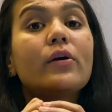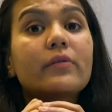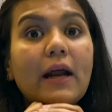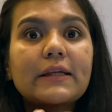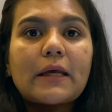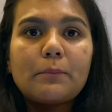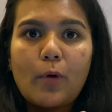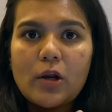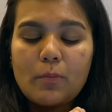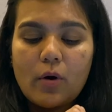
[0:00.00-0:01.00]
or runtime
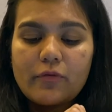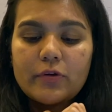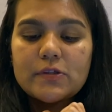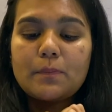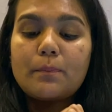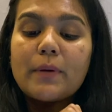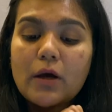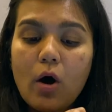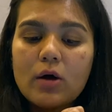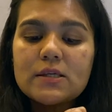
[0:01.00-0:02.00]
polymorphism
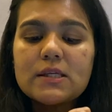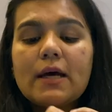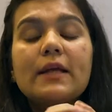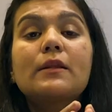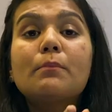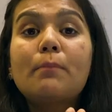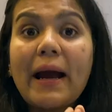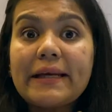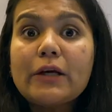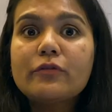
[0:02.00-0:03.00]
because the
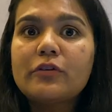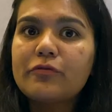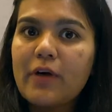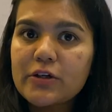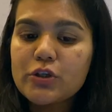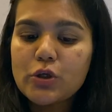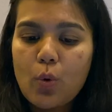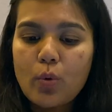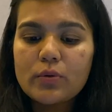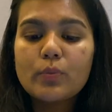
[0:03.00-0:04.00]
binding of the function
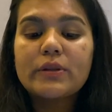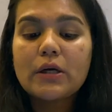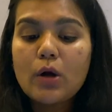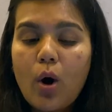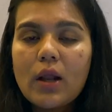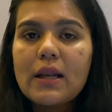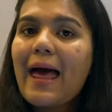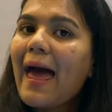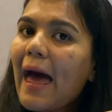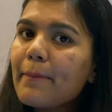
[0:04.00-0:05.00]
code with the call
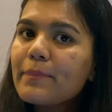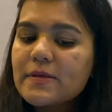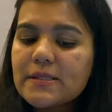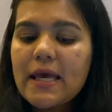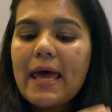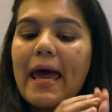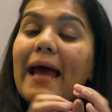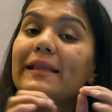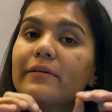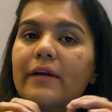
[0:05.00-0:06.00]
happens
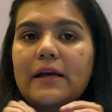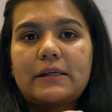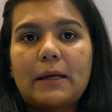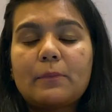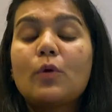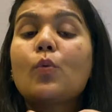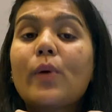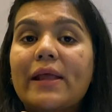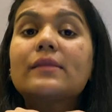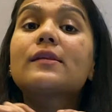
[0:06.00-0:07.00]
at the runtime
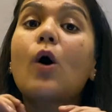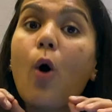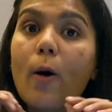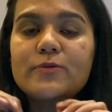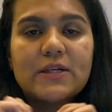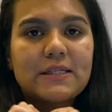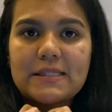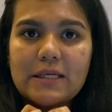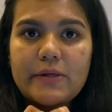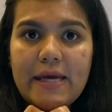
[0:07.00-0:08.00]
when the object is
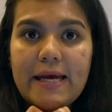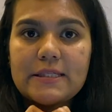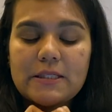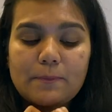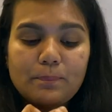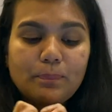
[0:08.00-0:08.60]
created.